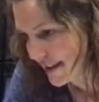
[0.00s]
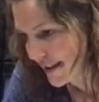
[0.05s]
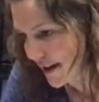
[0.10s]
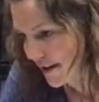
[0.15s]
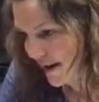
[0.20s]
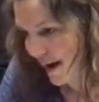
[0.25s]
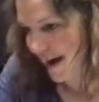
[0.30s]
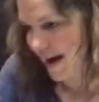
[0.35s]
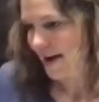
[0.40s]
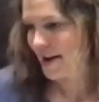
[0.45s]

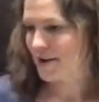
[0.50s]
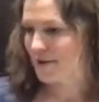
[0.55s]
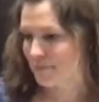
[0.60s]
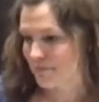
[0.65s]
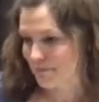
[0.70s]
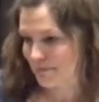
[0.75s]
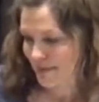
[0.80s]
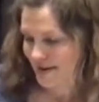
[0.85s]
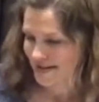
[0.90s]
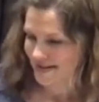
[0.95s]
Okay, I
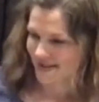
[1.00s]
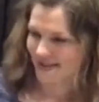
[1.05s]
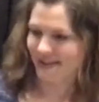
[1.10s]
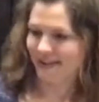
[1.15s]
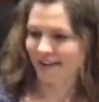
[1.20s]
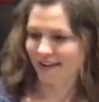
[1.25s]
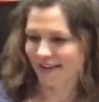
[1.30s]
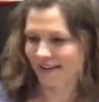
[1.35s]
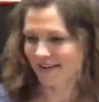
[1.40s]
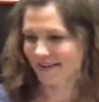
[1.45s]
am
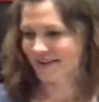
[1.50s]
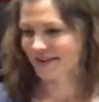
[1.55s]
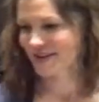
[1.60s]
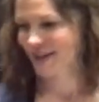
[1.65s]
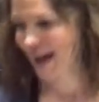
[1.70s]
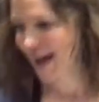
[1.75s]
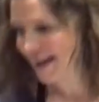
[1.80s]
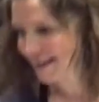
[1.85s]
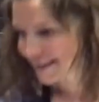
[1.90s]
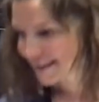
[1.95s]
missing the
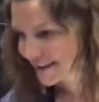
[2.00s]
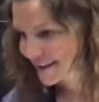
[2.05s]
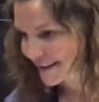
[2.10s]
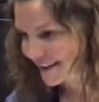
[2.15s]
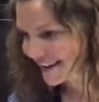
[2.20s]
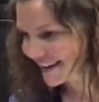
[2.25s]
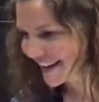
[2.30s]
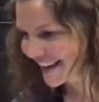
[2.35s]
chat here.